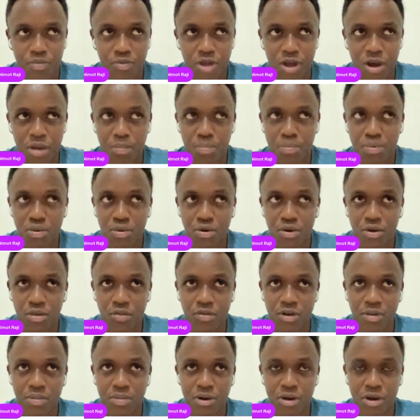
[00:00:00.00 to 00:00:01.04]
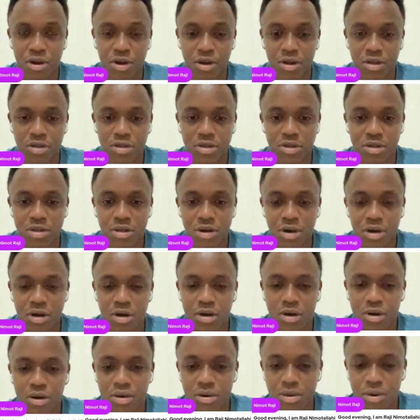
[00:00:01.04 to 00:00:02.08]
their pool of applicants,
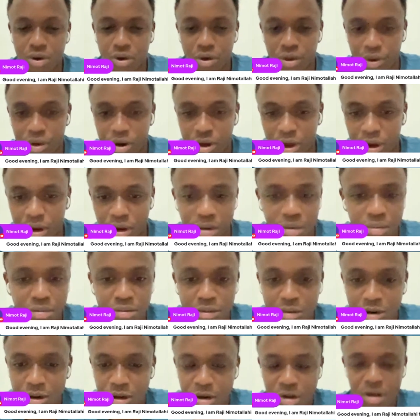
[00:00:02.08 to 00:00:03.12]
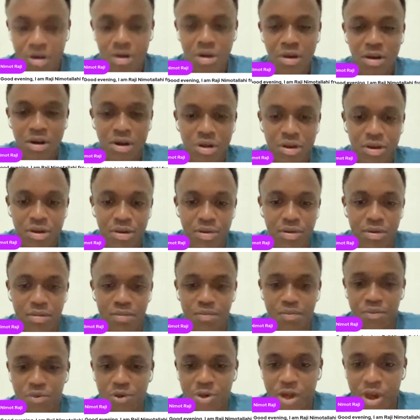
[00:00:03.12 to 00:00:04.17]
or you can
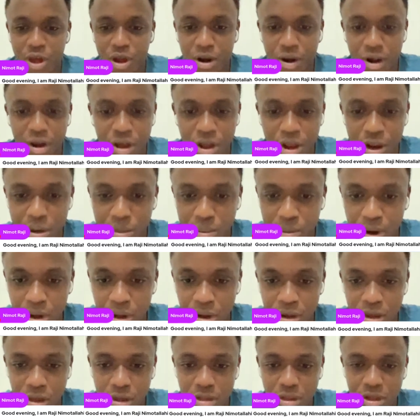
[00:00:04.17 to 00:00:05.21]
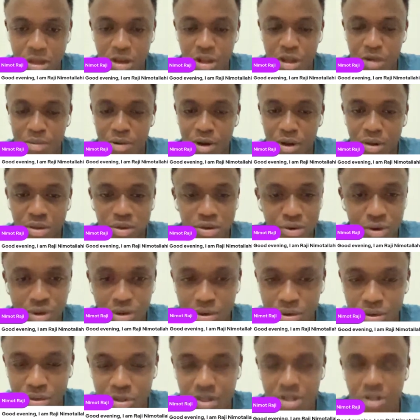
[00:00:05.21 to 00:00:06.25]
send LinkedIn email to
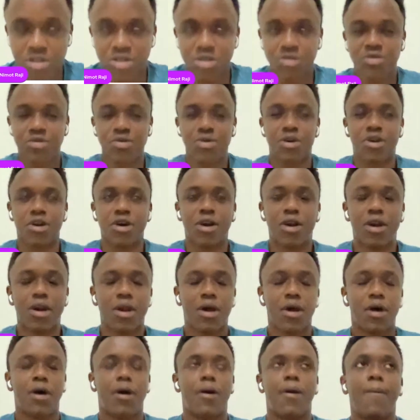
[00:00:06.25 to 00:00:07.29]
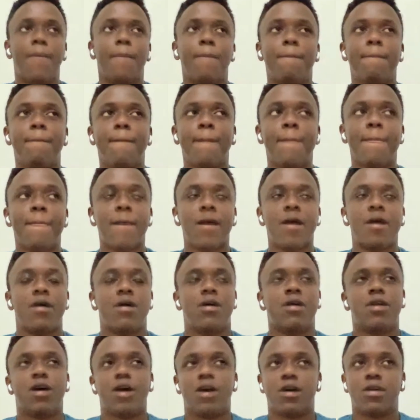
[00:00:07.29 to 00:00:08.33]
recruiters if you can,
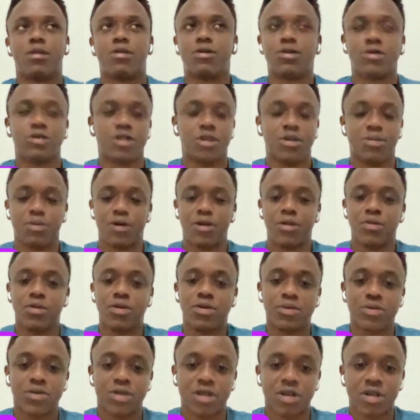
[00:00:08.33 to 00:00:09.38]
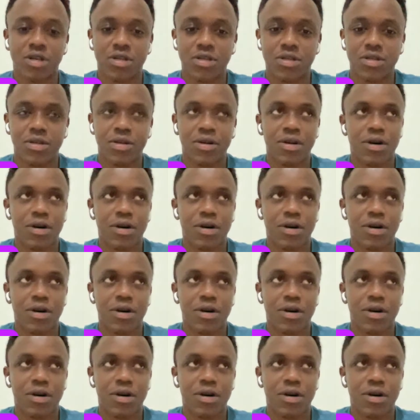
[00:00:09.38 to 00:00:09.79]
like cold email recruiters.